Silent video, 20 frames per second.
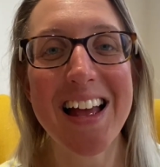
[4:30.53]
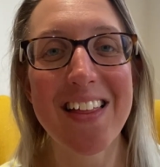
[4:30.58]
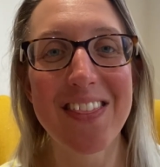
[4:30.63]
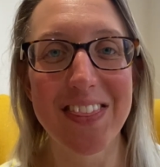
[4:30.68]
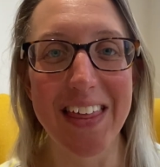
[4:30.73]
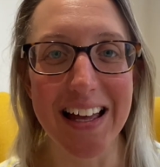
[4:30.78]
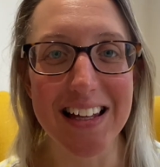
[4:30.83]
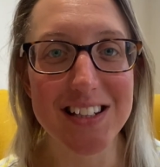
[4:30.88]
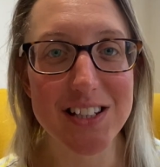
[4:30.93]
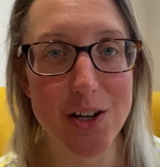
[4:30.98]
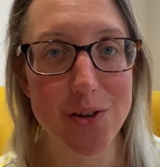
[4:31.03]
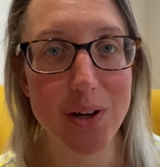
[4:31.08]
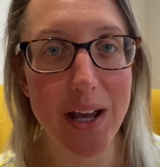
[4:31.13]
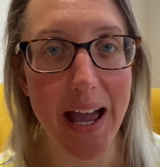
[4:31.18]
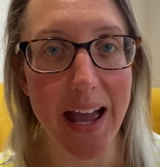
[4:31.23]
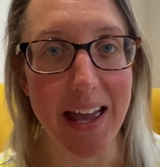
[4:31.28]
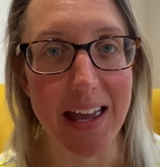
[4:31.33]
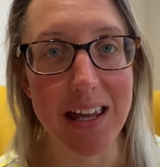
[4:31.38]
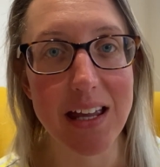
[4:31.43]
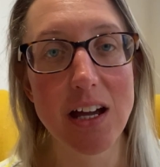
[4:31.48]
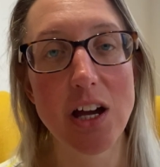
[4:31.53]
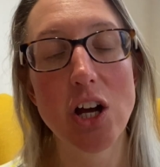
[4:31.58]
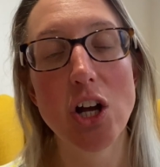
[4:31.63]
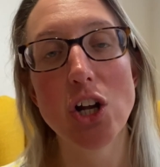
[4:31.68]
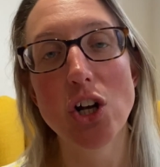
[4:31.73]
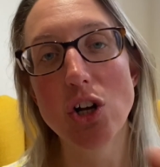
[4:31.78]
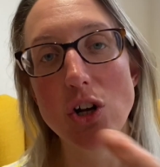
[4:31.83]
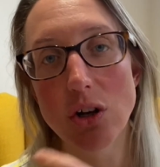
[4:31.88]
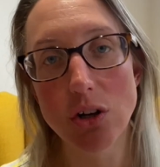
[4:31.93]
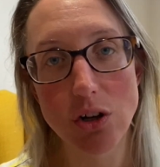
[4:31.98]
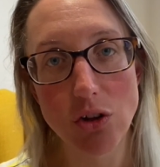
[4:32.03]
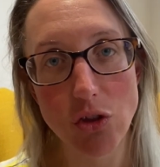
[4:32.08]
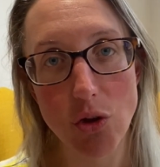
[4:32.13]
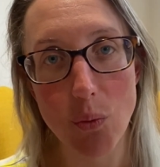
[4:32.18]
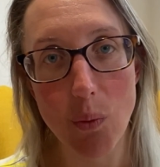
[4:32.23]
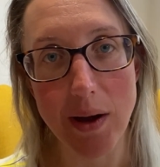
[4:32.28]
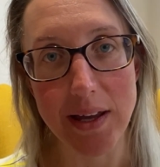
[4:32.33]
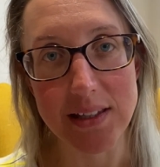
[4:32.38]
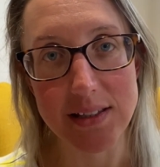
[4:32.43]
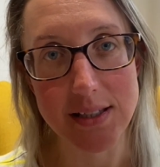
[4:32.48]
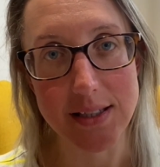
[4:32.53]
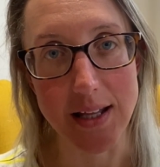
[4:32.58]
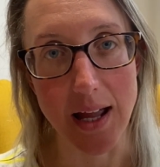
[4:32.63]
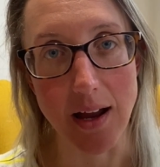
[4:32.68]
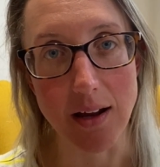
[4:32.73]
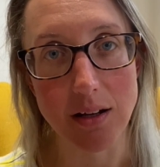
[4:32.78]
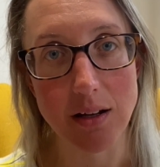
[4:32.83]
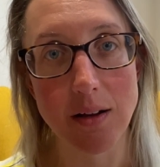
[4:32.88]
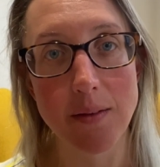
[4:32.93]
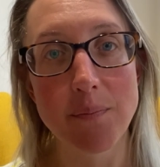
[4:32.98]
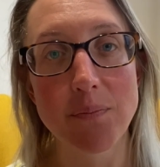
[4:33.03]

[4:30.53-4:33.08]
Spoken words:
That's okay. Look at the weight stack.